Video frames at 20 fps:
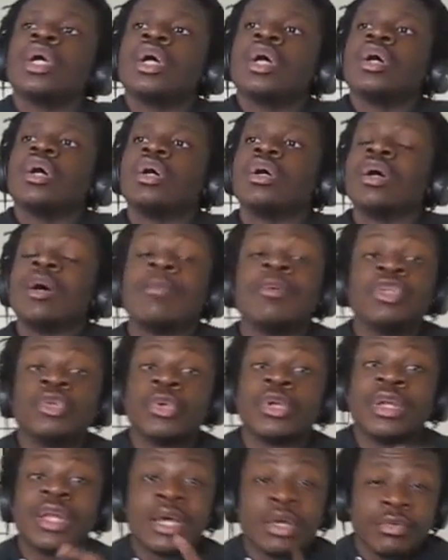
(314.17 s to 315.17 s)
Uh, I've been doing
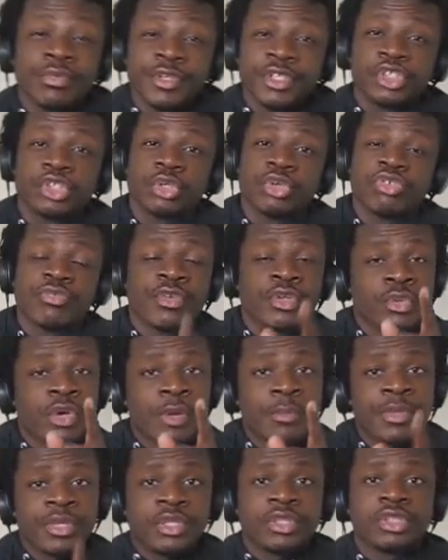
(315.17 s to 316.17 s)
a lot of research. Even though
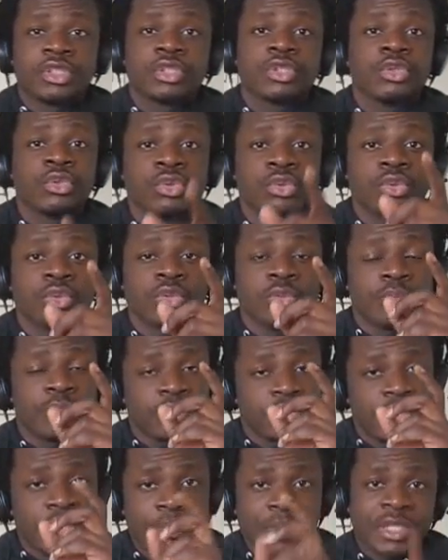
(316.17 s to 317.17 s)
I've been in school
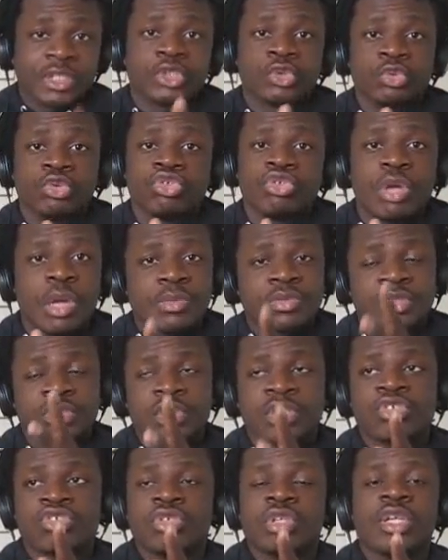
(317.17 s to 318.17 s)
and my two jobs and,
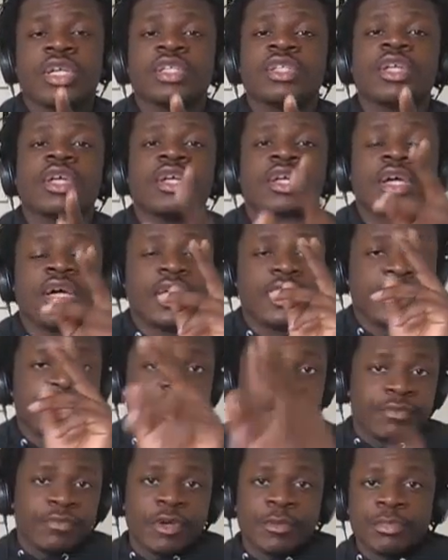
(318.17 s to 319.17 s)
and shit like that, I didn't
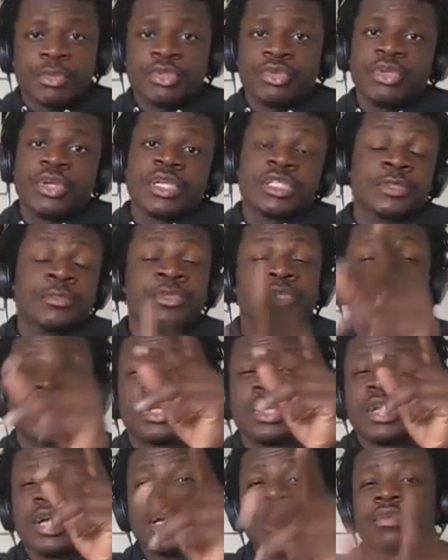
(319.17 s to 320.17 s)
give up on you guys. I've been doing a
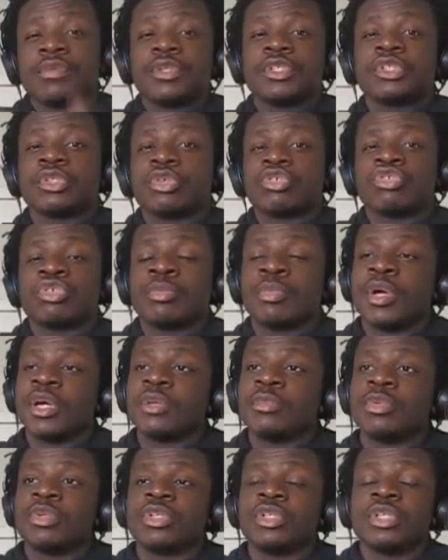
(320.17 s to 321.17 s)
lot of research on
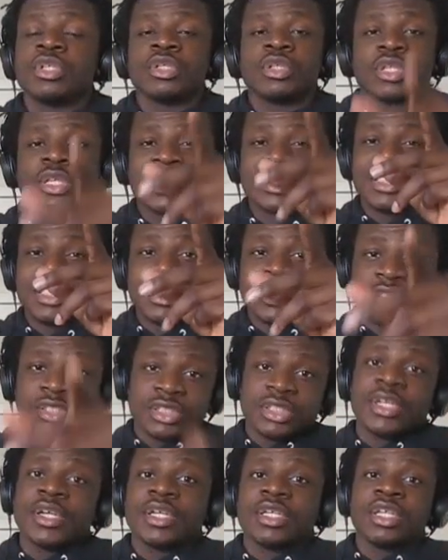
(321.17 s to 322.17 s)
bodybuilding. Like I said, this is
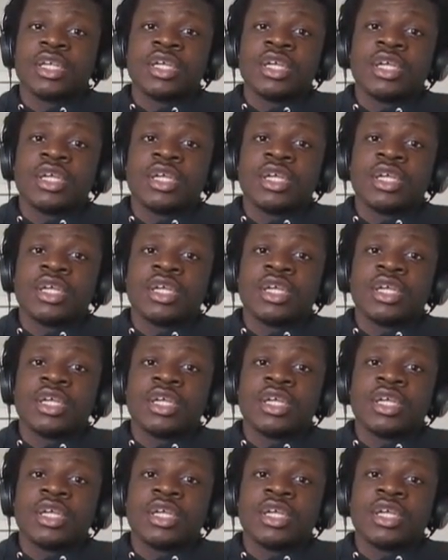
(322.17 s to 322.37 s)
like